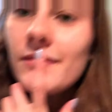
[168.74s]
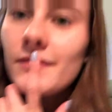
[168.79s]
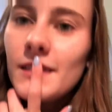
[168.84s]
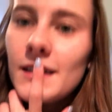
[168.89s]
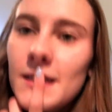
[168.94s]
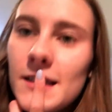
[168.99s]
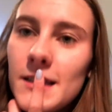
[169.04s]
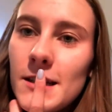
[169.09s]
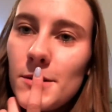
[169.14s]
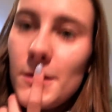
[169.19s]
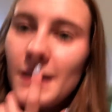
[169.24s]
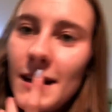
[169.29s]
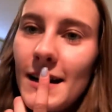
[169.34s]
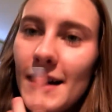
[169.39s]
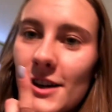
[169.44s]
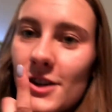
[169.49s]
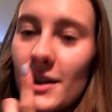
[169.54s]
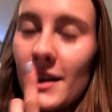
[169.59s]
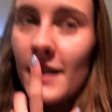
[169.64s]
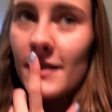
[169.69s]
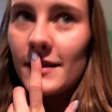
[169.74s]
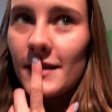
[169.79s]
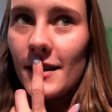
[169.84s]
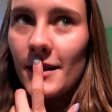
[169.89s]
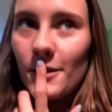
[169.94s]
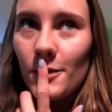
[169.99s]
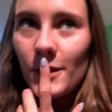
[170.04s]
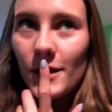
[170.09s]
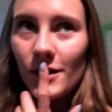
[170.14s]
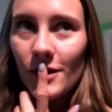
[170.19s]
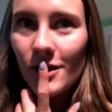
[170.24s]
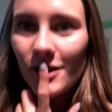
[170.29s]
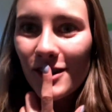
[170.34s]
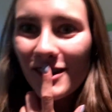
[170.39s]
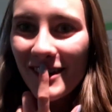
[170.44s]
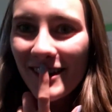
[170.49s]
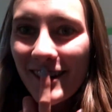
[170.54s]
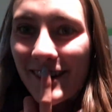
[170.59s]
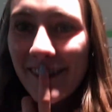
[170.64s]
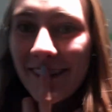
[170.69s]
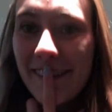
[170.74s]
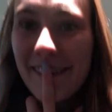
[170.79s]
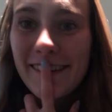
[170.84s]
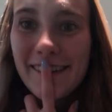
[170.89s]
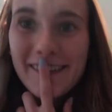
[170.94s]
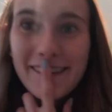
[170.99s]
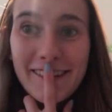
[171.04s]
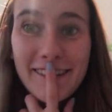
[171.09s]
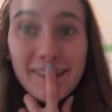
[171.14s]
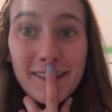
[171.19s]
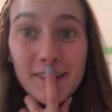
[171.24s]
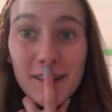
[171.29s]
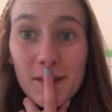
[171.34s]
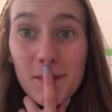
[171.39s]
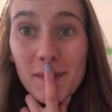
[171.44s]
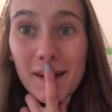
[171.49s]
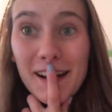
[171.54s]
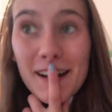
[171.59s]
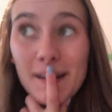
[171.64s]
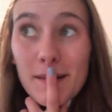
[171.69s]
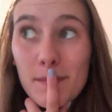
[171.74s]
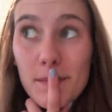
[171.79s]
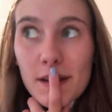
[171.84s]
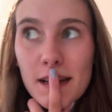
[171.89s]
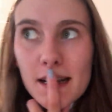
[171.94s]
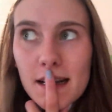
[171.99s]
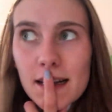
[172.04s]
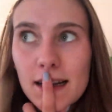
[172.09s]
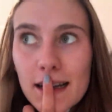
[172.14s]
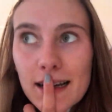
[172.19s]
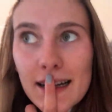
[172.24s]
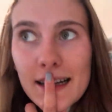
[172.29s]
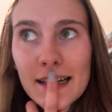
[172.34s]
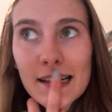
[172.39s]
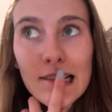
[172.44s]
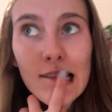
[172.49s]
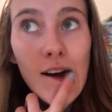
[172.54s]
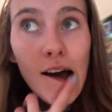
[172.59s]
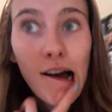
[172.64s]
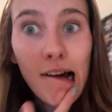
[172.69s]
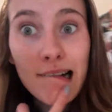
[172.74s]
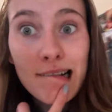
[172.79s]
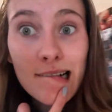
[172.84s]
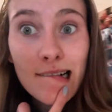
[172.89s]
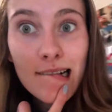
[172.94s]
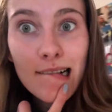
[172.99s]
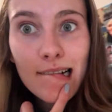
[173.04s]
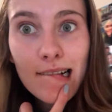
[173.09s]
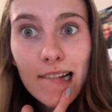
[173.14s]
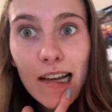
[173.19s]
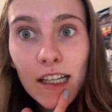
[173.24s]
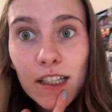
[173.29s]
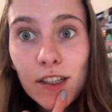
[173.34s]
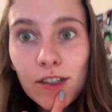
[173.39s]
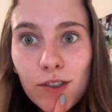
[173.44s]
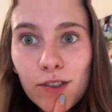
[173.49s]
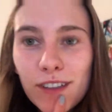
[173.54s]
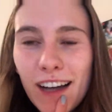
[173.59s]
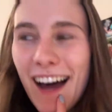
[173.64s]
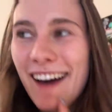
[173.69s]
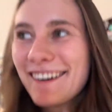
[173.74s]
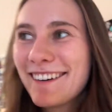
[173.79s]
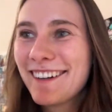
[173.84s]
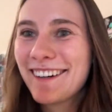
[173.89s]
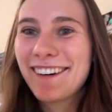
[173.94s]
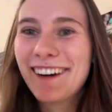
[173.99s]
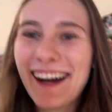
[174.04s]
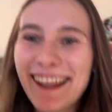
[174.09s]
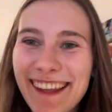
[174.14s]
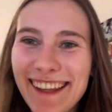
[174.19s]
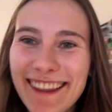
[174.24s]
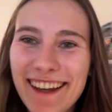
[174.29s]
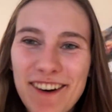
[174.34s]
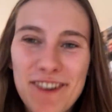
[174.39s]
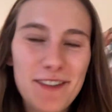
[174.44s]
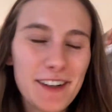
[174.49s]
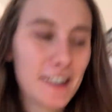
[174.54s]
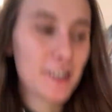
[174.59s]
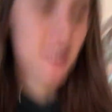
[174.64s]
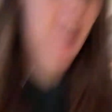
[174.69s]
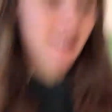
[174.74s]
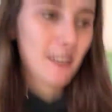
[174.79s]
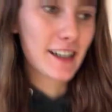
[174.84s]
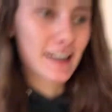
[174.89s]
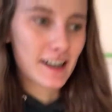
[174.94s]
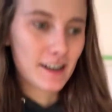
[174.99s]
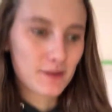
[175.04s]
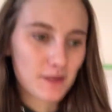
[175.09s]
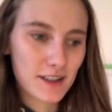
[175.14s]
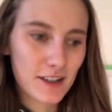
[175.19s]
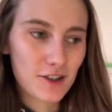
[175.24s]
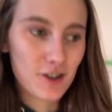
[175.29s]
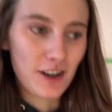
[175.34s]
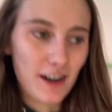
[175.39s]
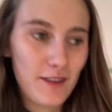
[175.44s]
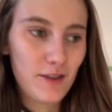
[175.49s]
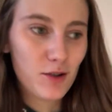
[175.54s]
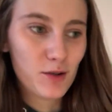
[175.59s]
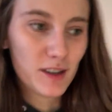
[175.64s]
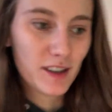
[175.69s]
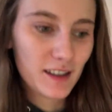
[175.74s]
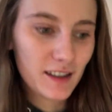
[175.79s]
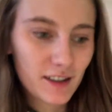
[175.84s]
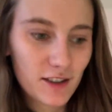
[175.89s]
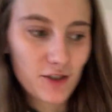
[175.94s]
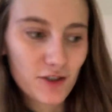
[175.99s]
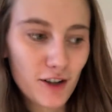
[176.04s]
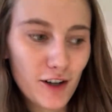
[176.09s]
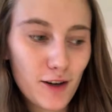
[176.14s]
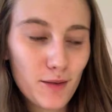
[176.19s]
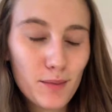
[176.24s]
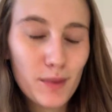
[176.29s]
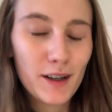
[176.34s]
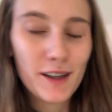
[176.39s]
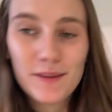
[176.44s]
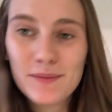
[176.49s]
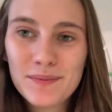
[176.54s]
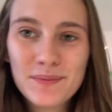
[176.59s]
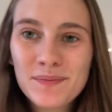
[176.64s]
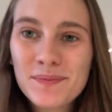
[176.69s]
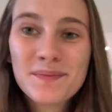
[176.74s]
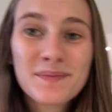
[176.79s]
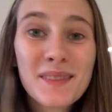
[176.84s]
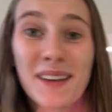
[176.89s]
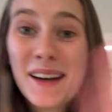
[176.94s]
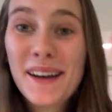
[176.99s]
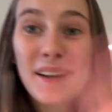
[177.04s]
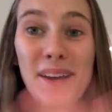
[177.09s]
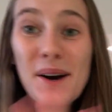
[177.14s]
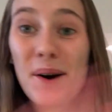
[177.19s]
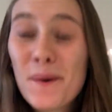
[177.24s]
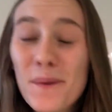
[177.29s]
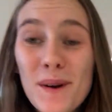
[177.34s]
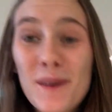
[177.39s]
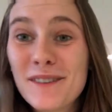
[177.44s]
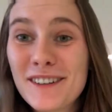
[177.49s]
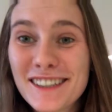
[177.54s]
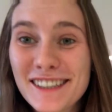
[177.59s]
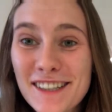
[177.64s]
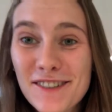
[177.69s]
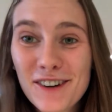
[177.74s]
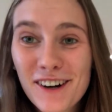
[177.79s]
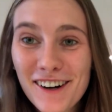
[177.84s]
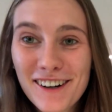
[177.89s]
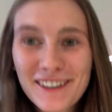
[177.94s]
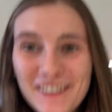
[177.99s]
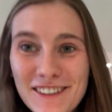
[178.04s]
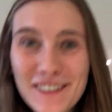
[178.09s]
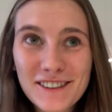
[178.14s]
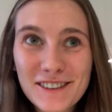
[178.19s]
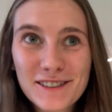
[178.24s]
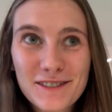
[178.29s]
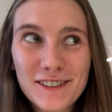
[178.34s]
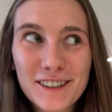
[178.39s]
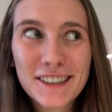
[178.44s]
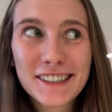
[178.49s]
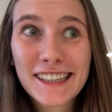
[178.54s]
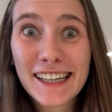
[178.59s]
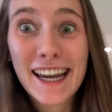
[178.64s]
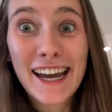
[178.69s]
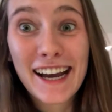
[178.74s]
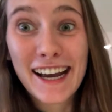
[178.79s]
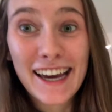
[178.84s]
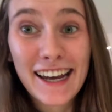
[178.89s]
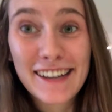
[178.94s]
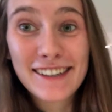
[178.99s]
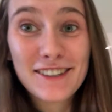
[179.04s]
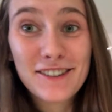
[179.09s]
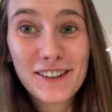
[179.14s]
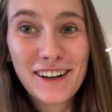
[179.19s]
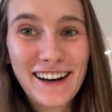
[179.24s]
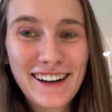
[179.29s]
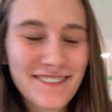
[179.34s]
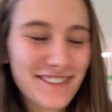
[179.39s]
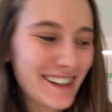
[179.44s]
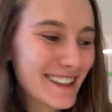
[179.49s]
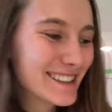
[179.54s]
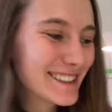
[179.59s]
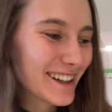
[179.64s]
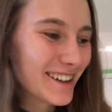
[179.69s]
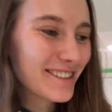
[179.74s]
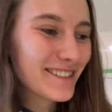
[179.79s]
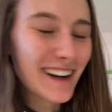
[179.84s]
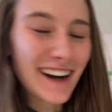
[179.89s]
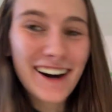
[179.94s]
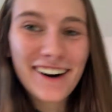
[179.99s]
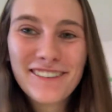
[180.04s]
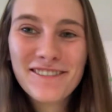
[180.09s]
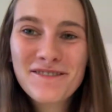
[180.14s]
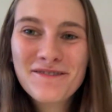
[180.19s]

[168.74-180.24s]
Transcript: until we can actually get there, which might be soon. I don't know. I think that would be cool. I kind of want to travel with this job, but we have to see where it all goes first. I can't get too ahead of myself now.